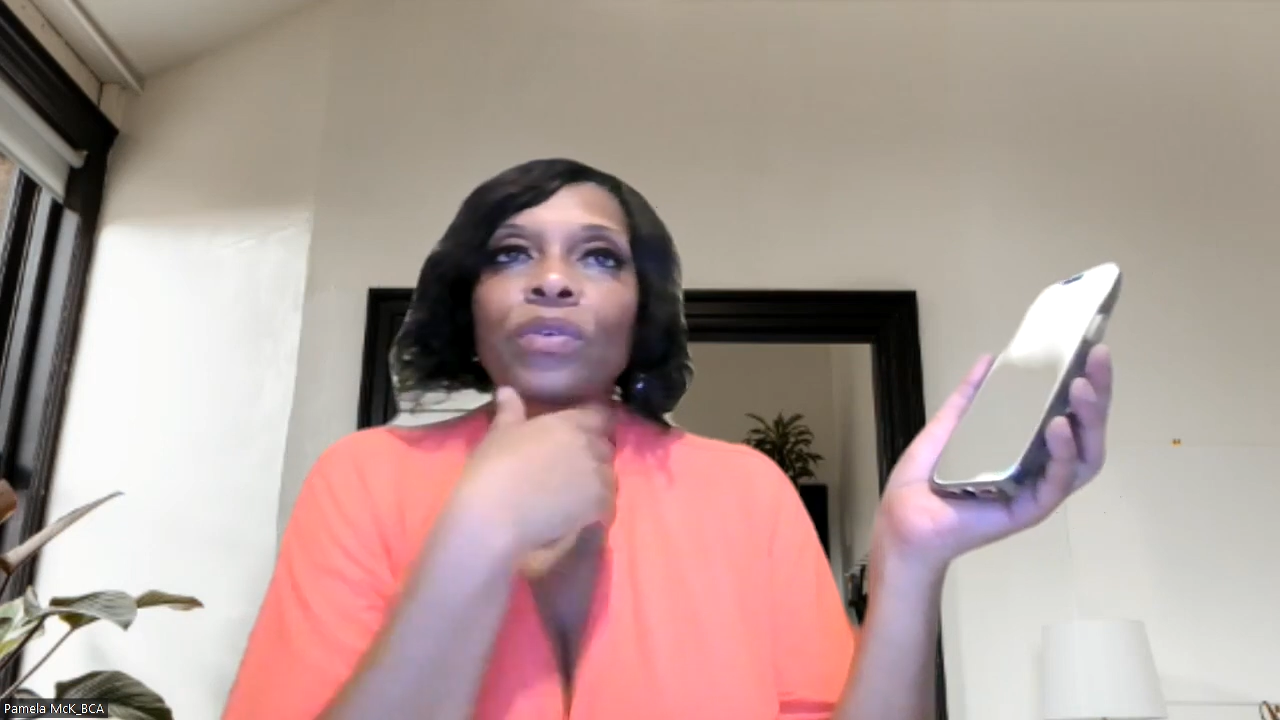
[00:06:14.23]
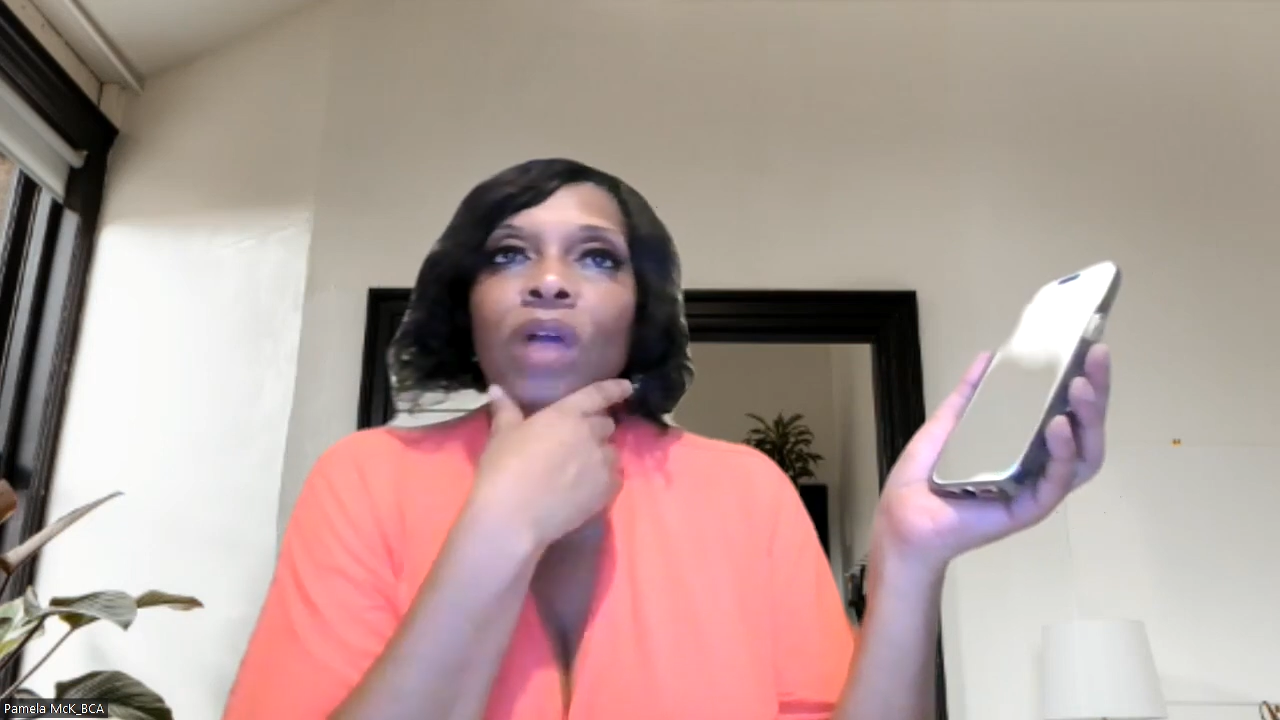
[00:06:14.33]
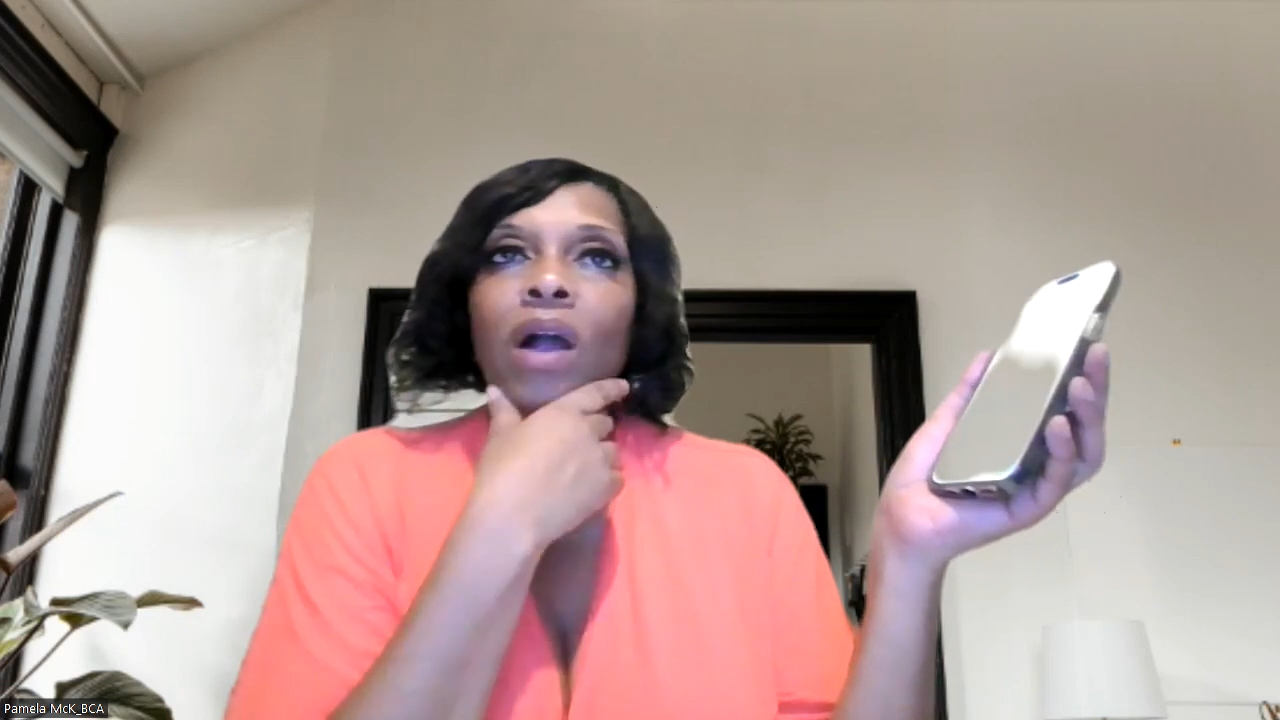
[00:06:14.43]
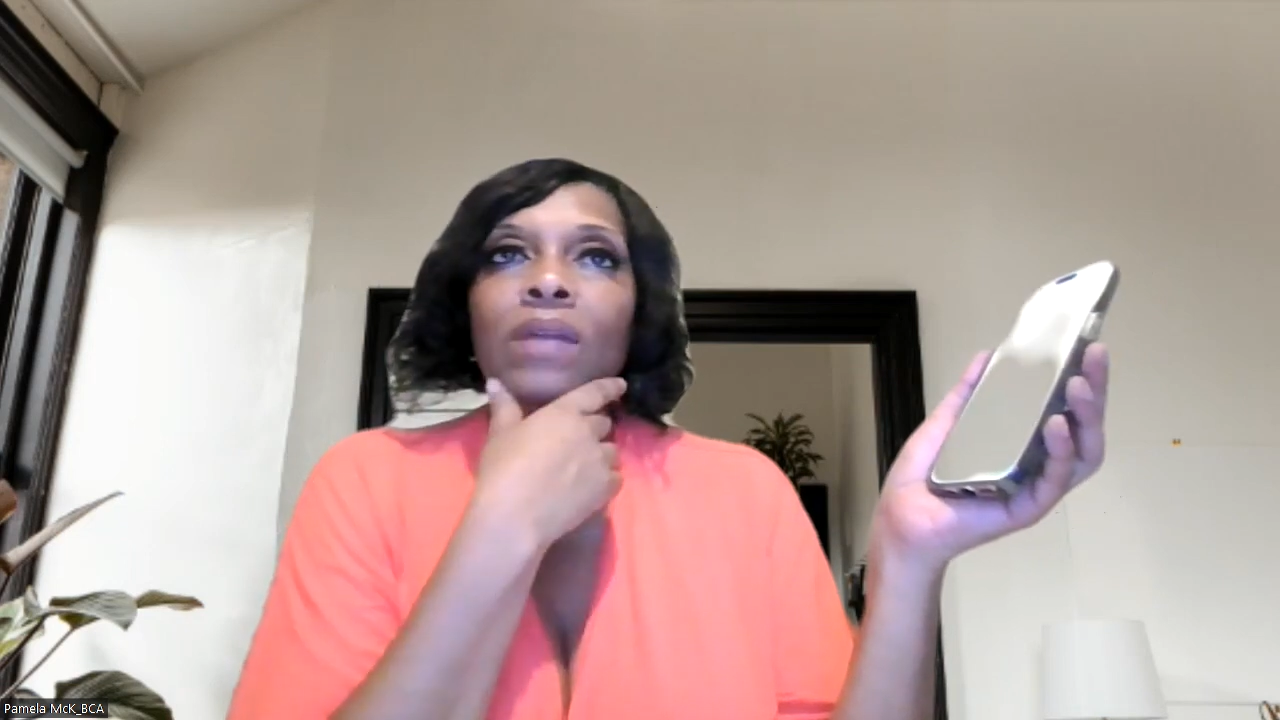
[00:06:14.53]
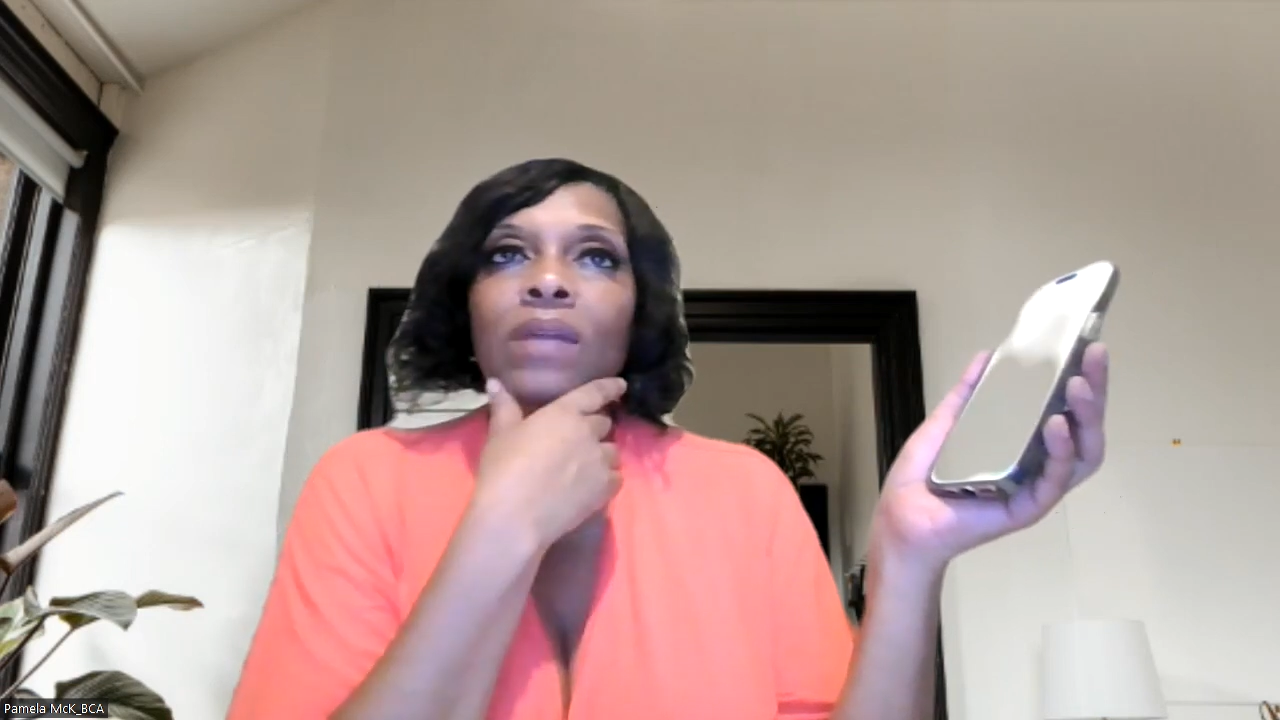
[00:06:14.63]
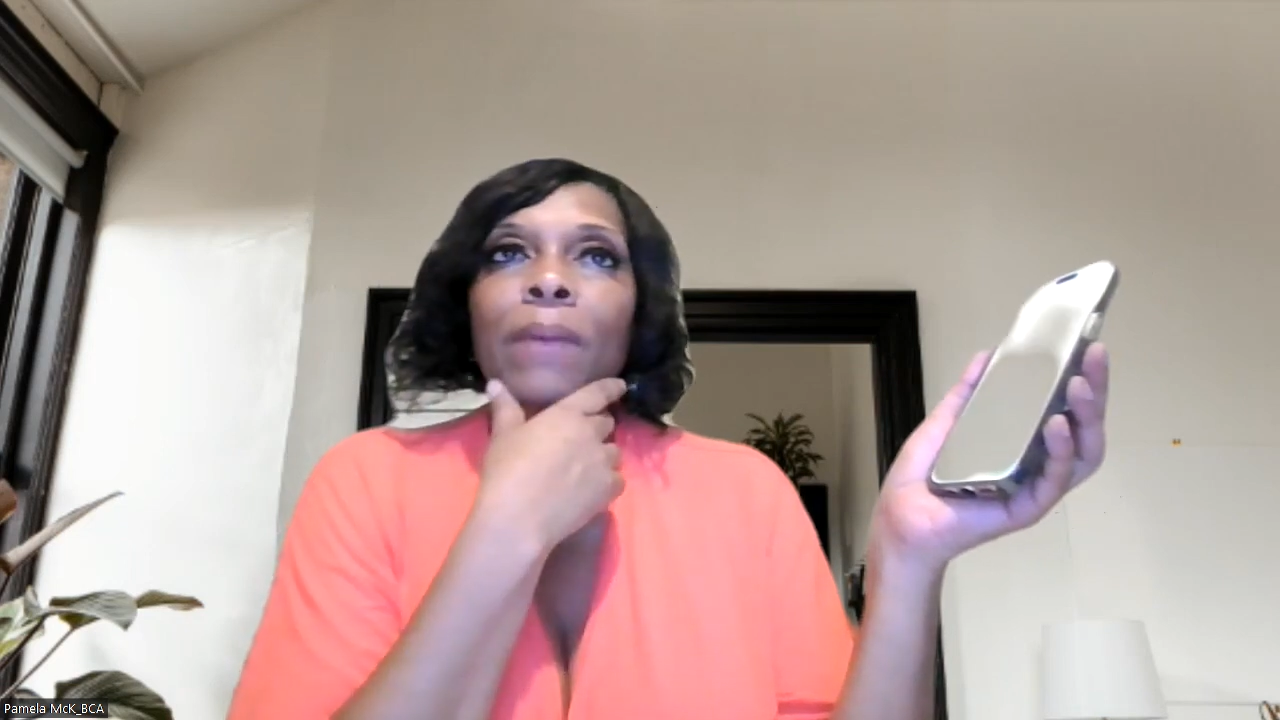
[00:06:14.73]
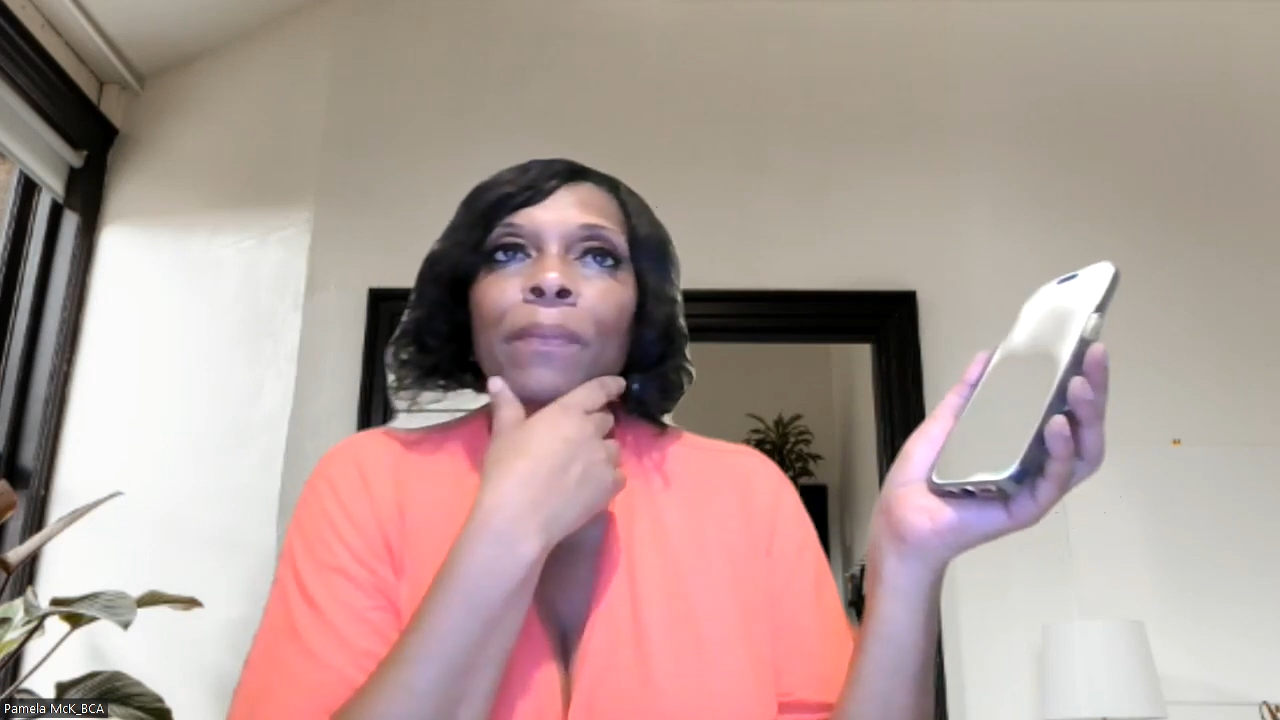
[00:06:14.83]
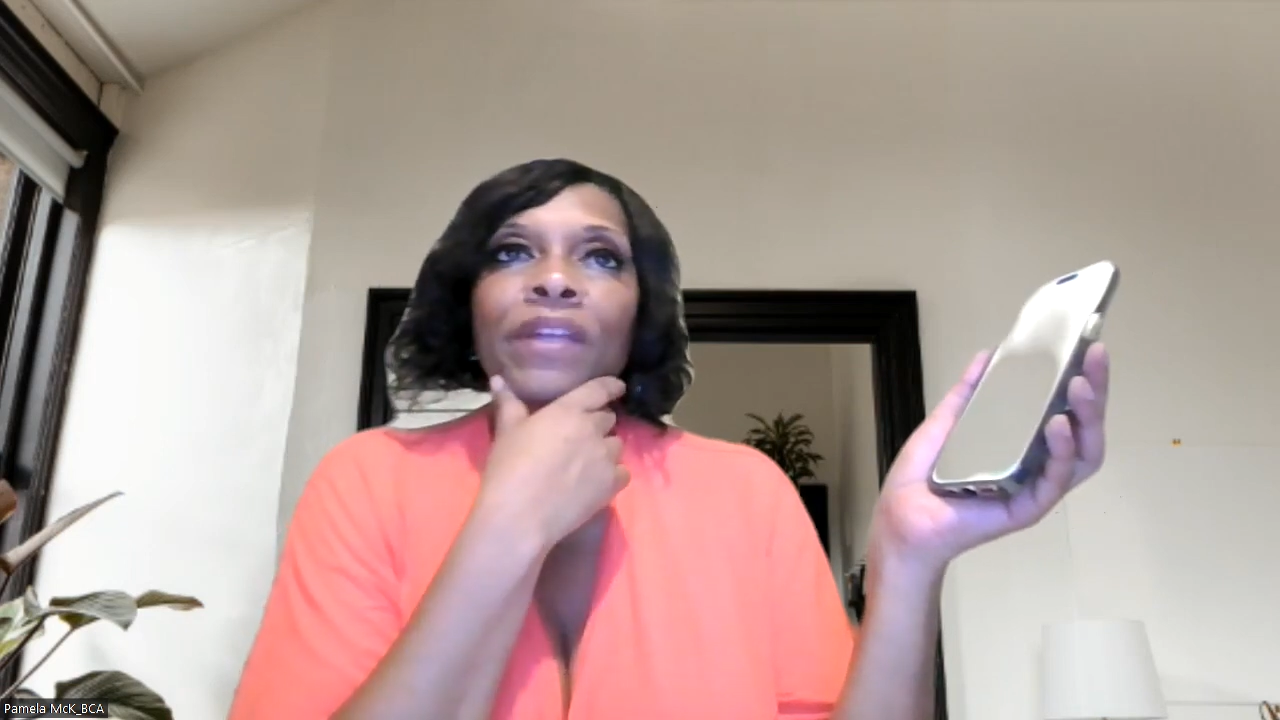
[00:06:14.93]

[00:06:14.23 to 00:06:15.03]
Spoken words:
talking about